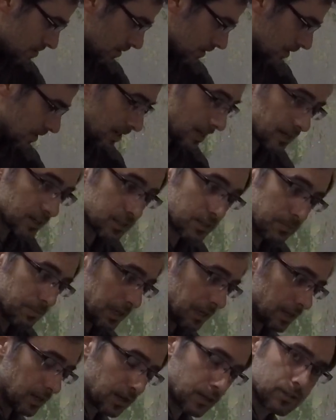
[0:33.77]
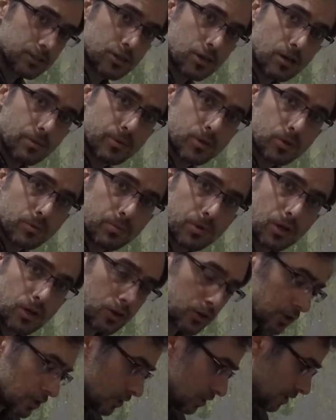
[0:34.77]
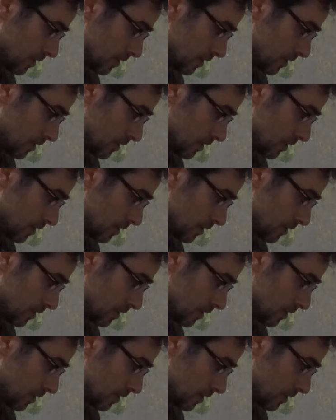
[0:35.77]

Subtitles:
connection, a bit like a terminal block,